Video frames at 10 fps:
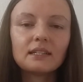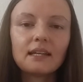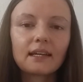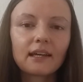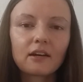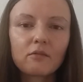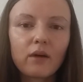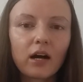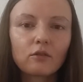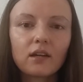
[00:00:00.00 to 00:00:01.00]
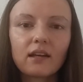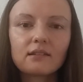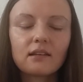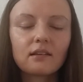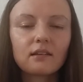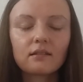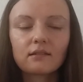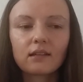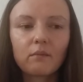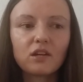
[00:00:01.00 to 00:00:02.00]
they care about has
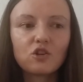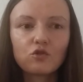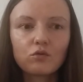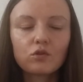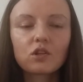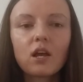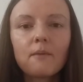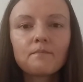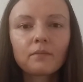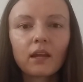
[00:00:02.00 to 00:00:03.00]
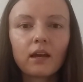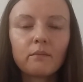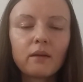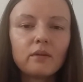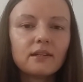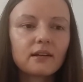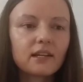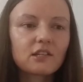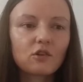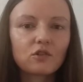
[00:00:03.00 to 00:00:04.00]
some issues, and maybe they're
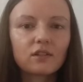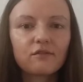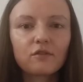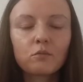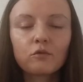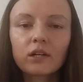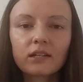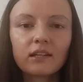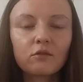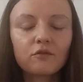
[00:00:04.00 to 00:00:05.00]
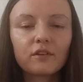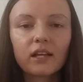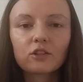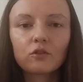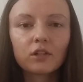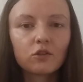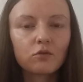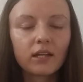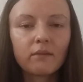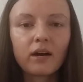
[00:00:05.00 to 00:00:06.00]
exhausted from work, they don't feel like talking
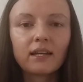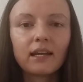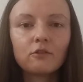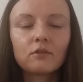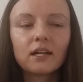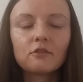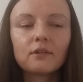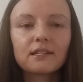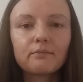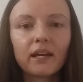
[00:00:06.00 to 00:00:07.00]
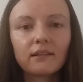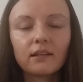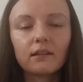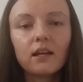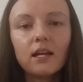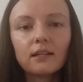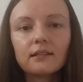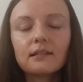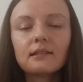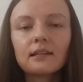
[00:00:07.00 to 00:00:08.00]
to anybody, and you got to respect it.
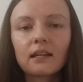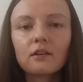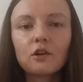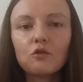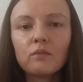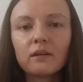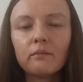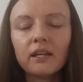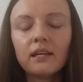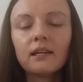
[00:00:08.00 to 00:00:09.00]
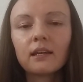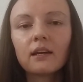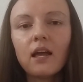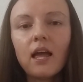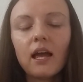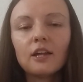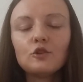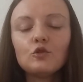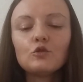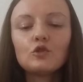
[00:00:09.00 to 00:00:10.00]
This is another human being,
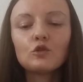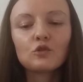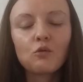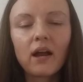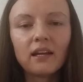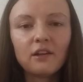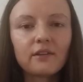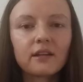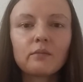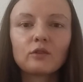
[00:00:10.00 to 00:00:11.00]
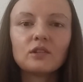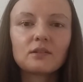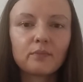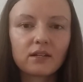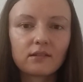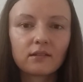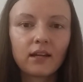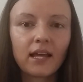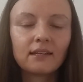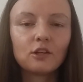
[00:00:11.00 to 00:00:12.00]
and you don't know anything about this
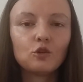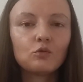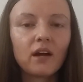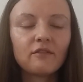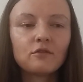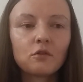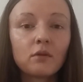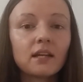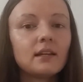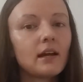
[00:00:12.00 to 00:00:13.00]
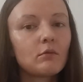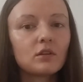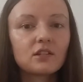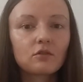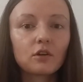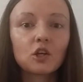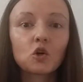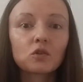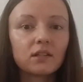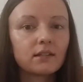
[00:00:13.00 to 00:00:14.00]
person, and you have no idea what is
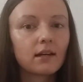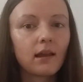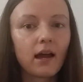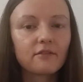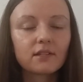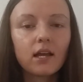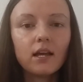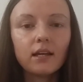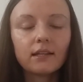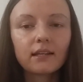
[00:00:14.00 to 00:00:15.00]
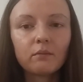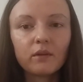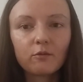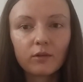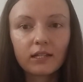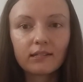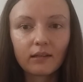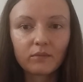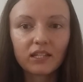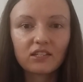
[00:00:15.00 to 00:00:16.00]
going on in their lives. It can be really
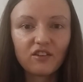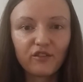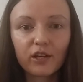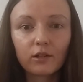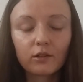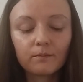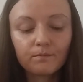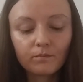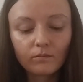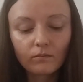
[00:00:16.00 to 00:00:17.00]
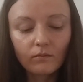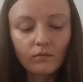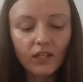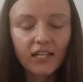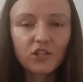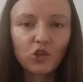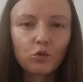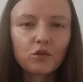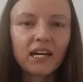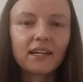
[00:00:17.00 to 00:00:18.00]
something difficult. And
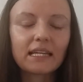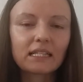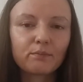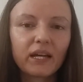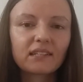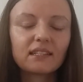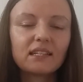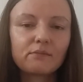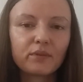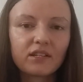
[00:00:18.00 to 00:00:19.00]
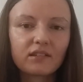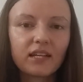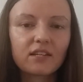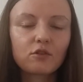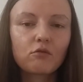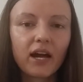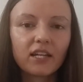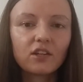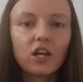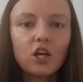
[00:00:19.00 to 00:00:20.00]
so you gotta expect that this person has a
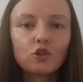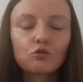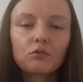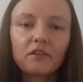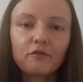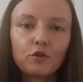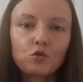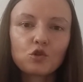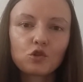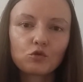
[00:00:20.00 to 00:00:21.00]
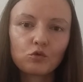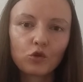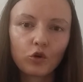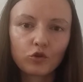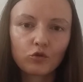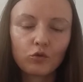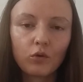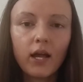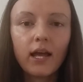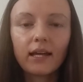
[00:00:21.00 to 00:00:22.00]
right to refuse to talk to
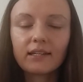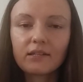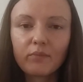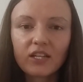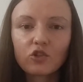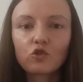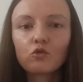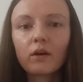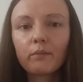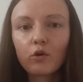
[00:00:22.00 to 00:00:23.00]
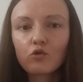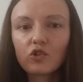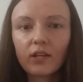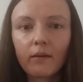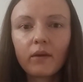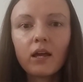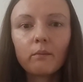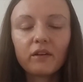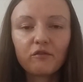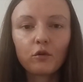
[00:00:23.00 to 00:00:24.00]
you, and it's best to approach them
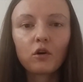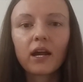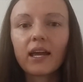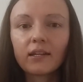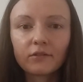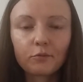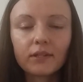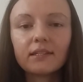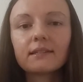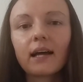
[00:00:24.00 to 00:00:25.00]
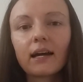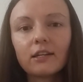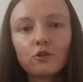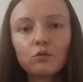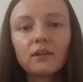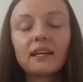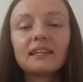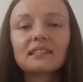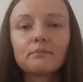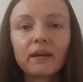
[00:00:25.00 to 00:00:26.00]
beforehand with this attitude and
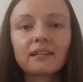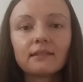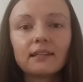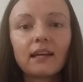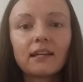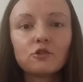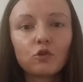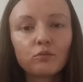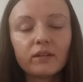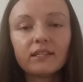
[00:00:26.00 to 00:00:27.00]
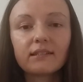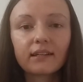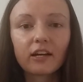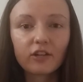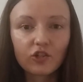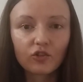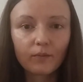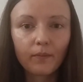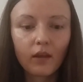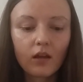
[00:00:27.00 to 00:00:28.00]
expect it, and don't be discouraged.
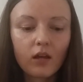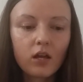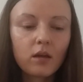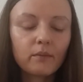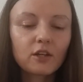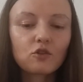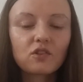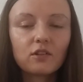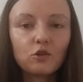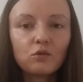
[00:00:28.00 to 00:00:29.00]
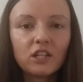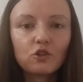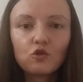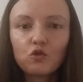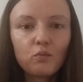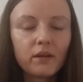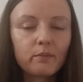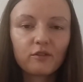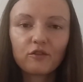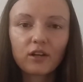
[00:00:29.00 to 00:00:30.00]
Because you need two
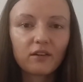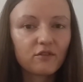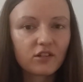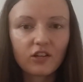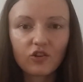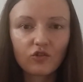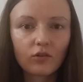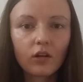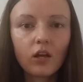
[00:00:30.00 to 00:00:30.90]
people for conversation.